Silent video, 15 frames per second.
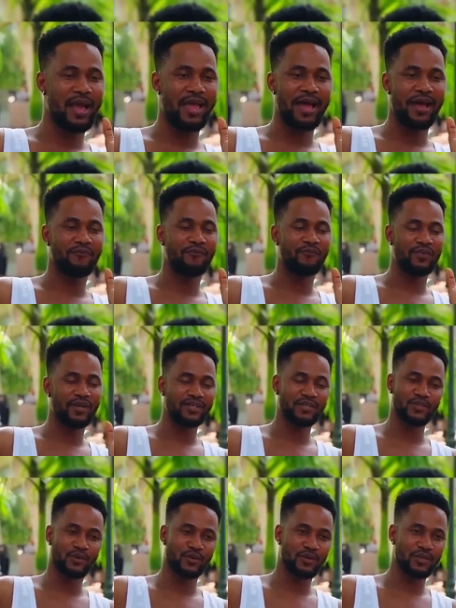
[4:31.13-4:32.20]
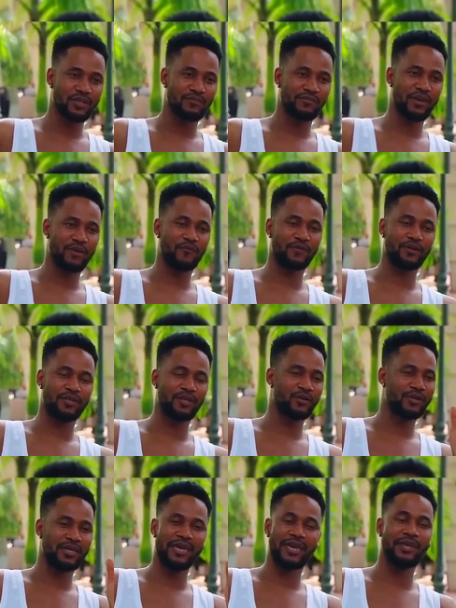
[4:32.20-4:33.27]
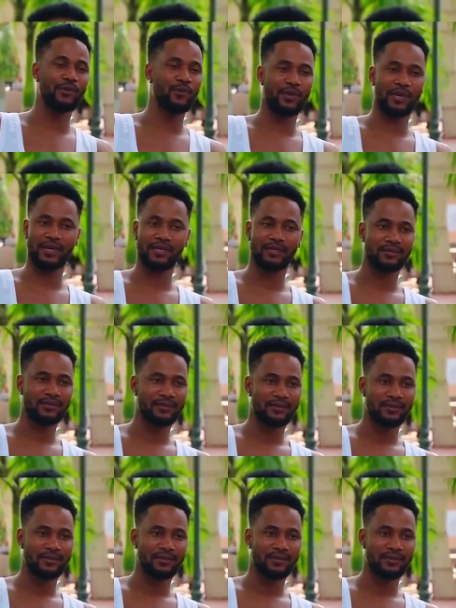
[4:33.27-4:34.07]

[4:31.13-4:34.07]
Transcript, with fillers: I am very sorry if I offended you in any way.